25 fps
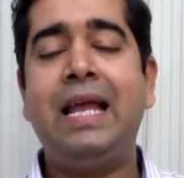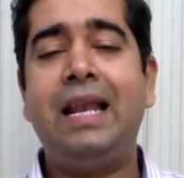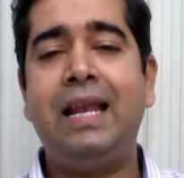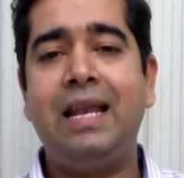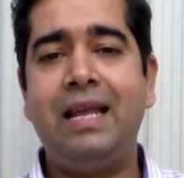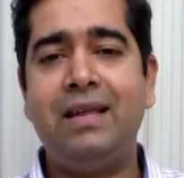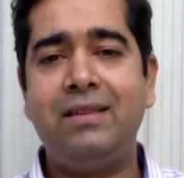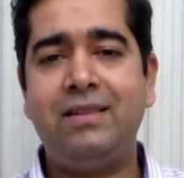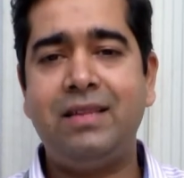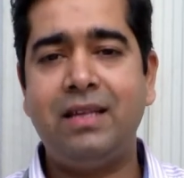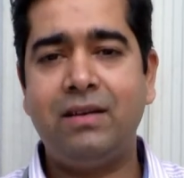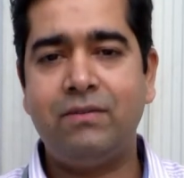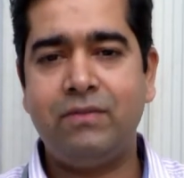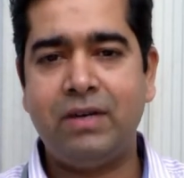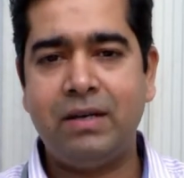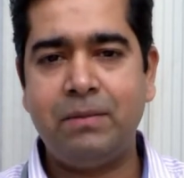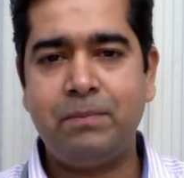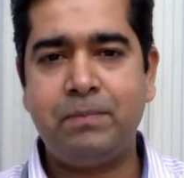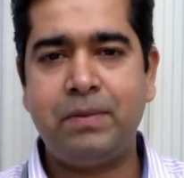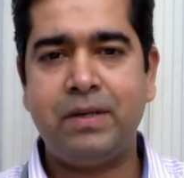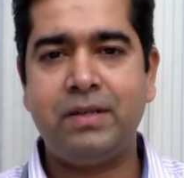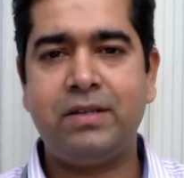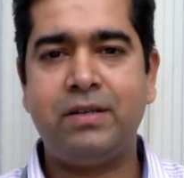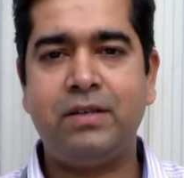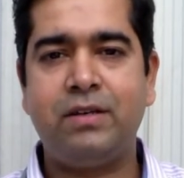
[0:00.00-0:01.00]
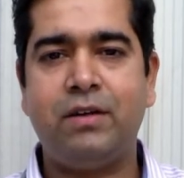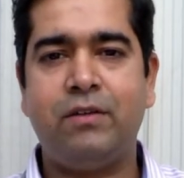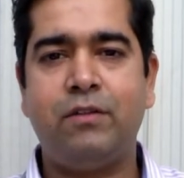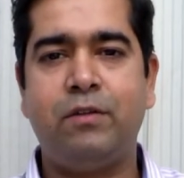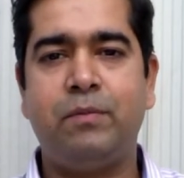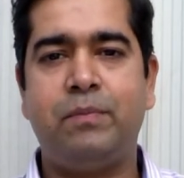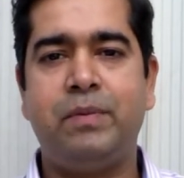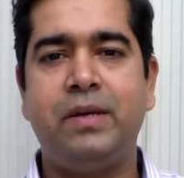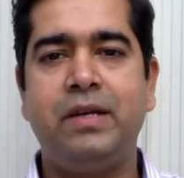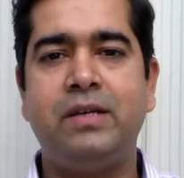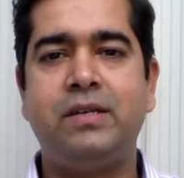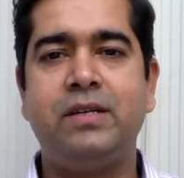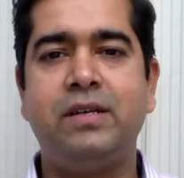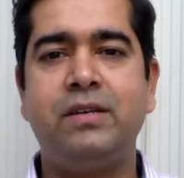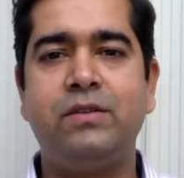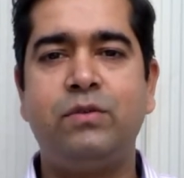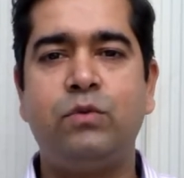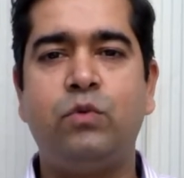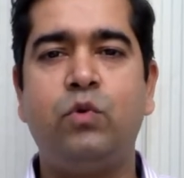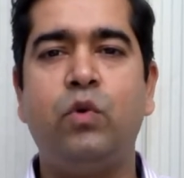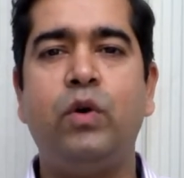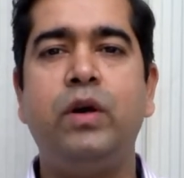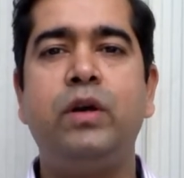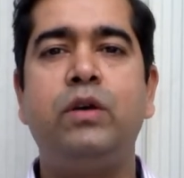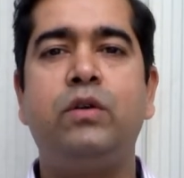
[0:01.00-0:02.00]
Less than 1% of the patients
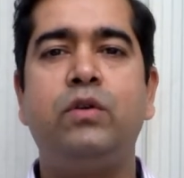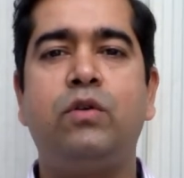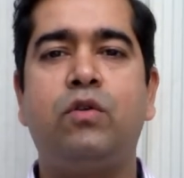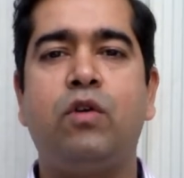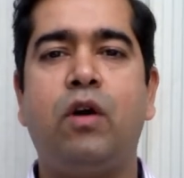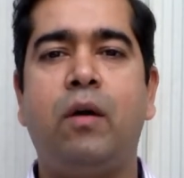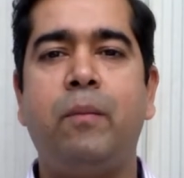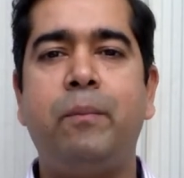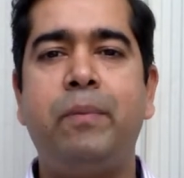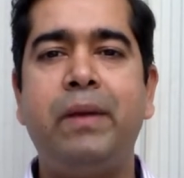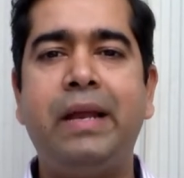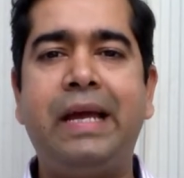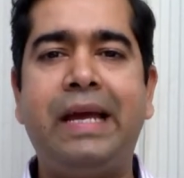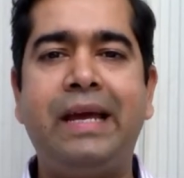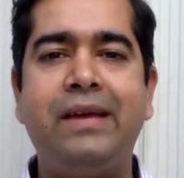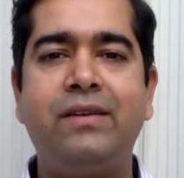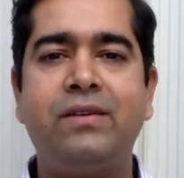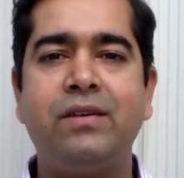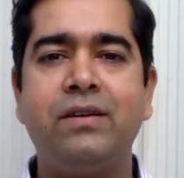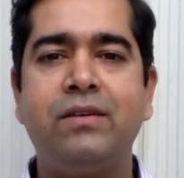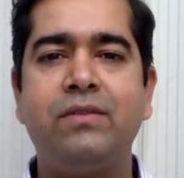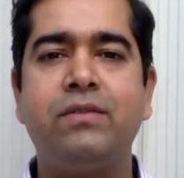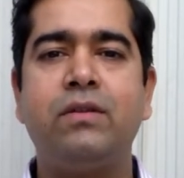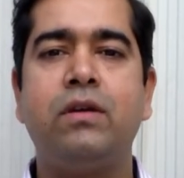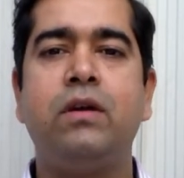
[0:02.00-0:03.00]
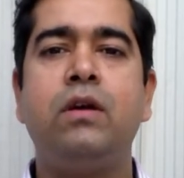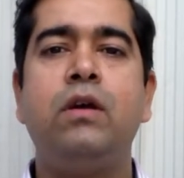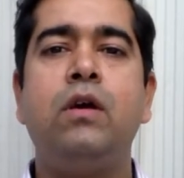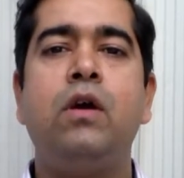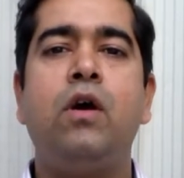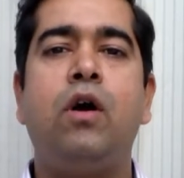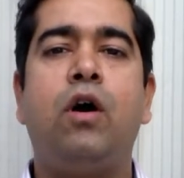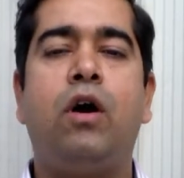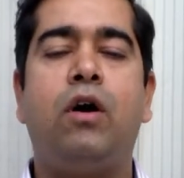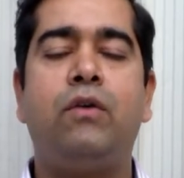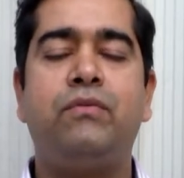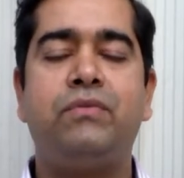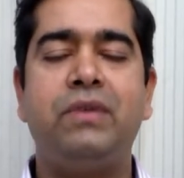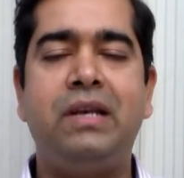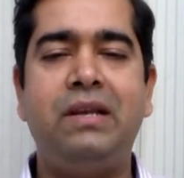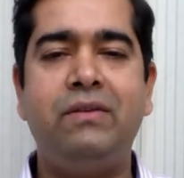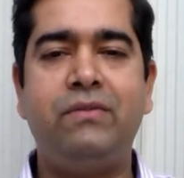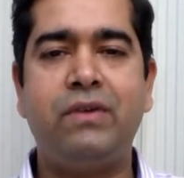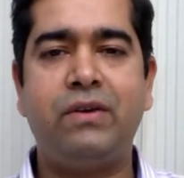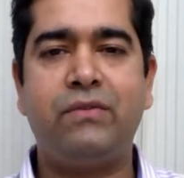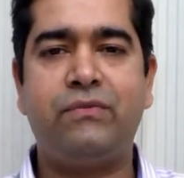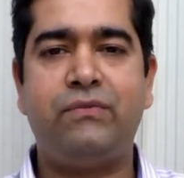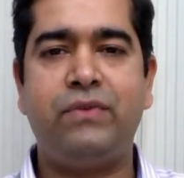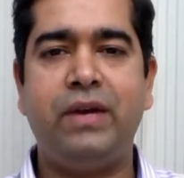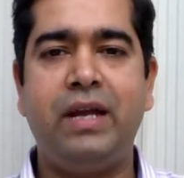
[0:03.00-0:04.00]
go into complications of
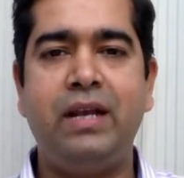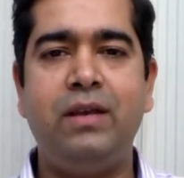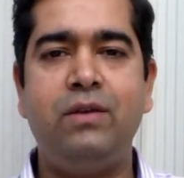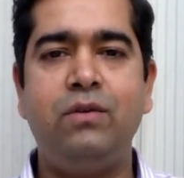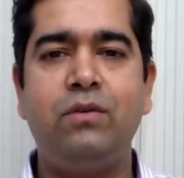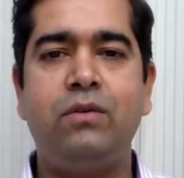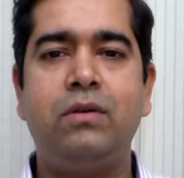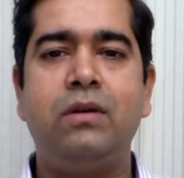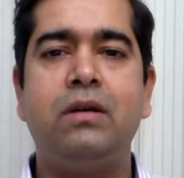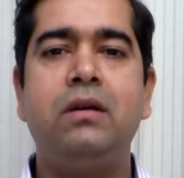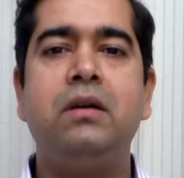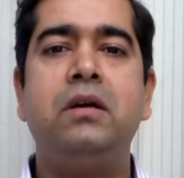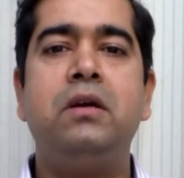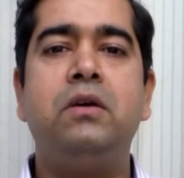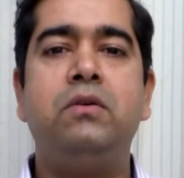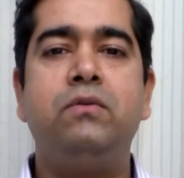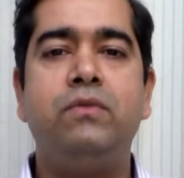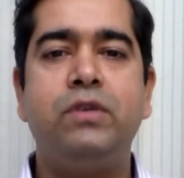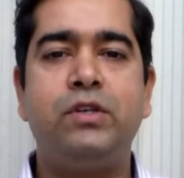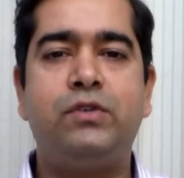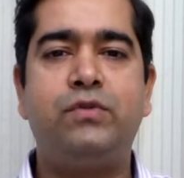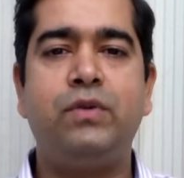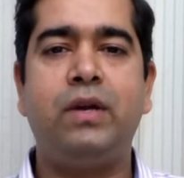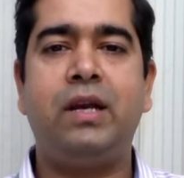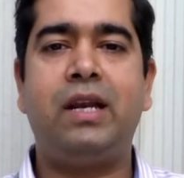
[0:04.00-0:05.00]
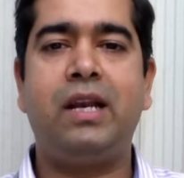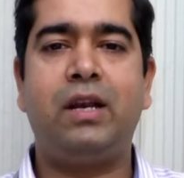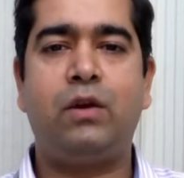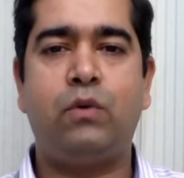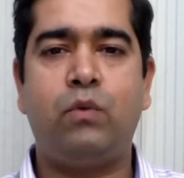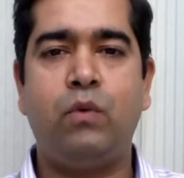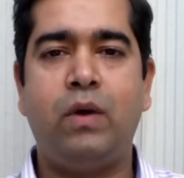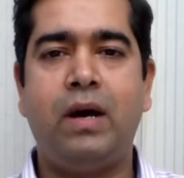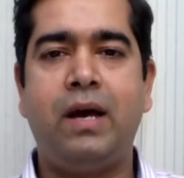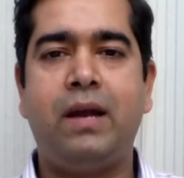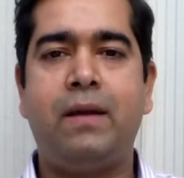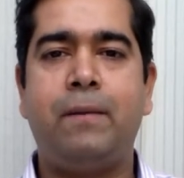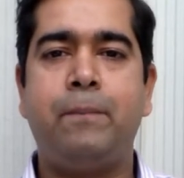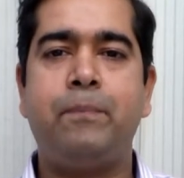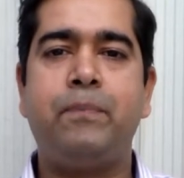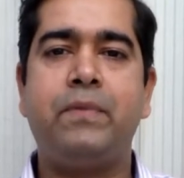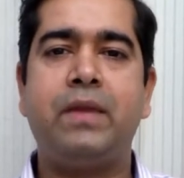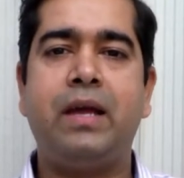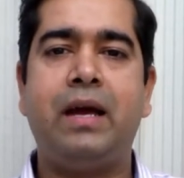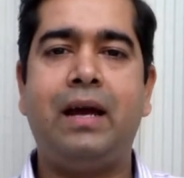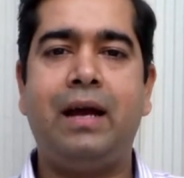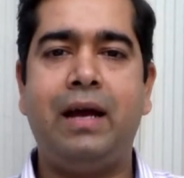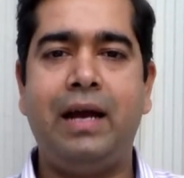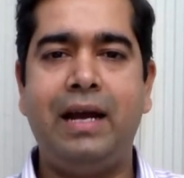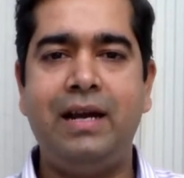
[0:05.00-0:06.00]
liver failure, which will require
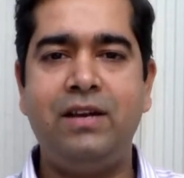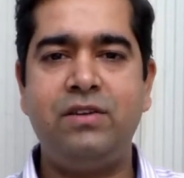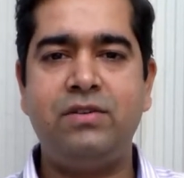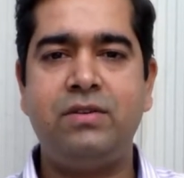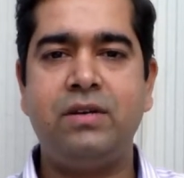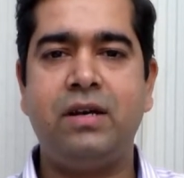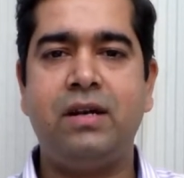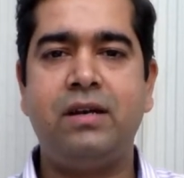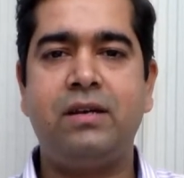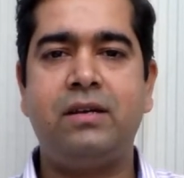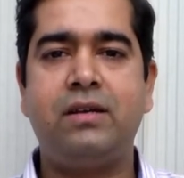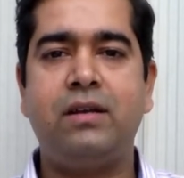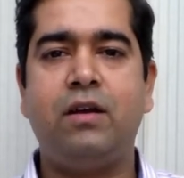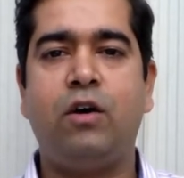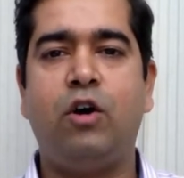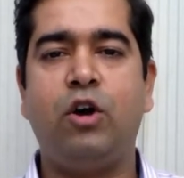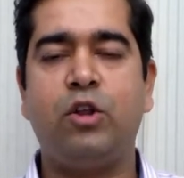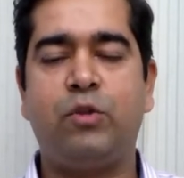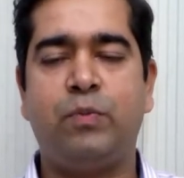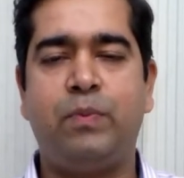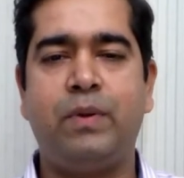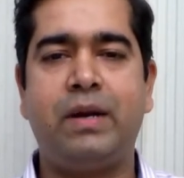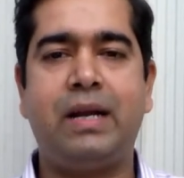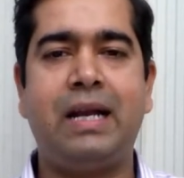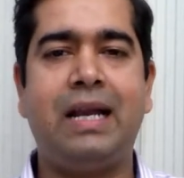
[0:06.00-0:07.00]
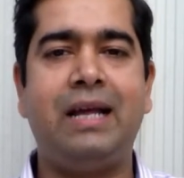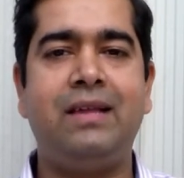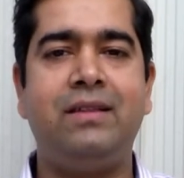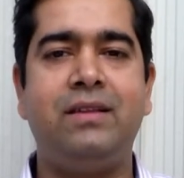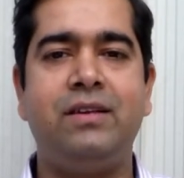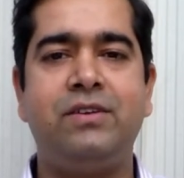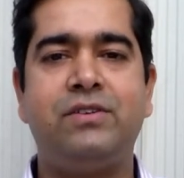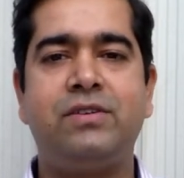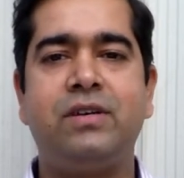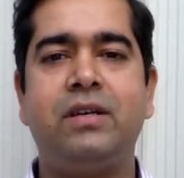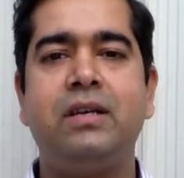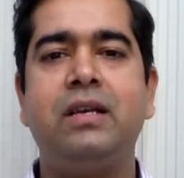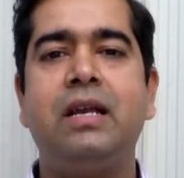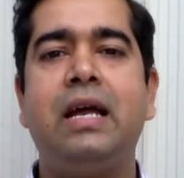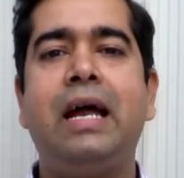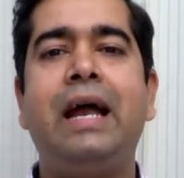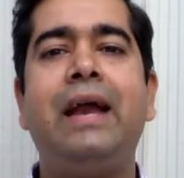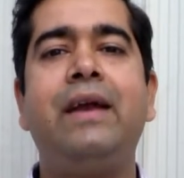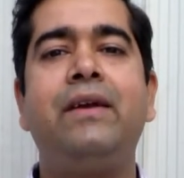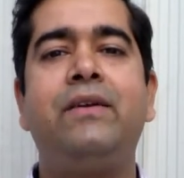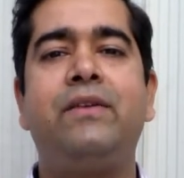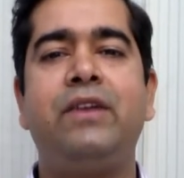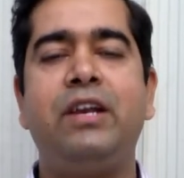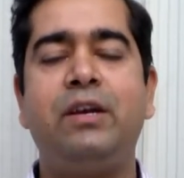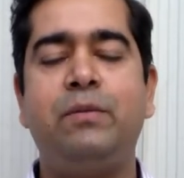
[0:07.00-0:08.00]
additional hospitalization
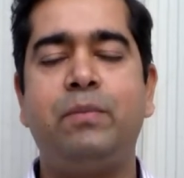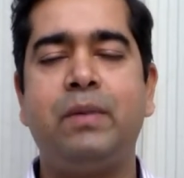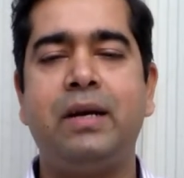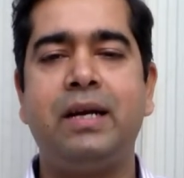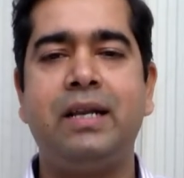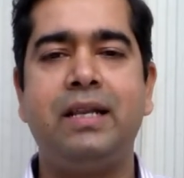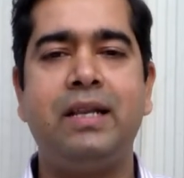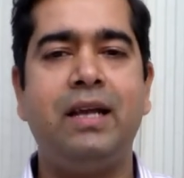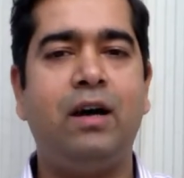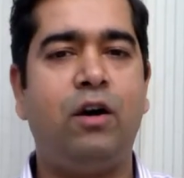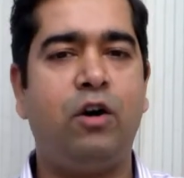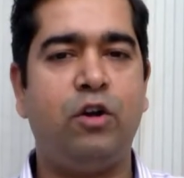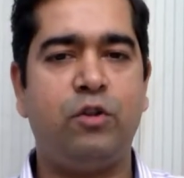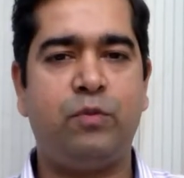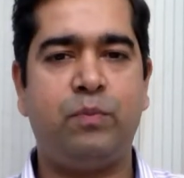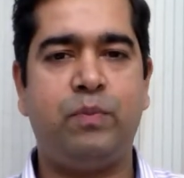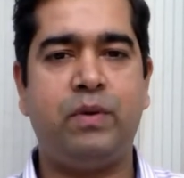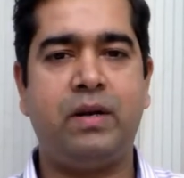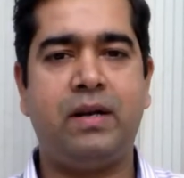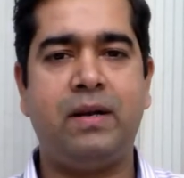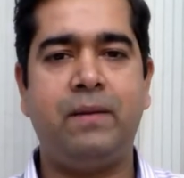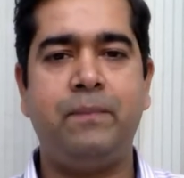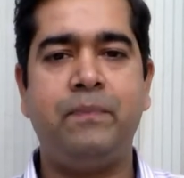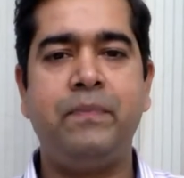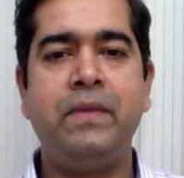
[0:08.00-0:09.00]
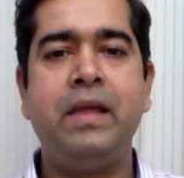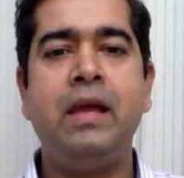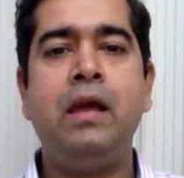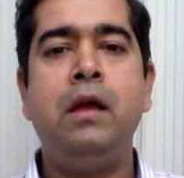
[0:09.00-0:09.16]
and treatment in a hospital.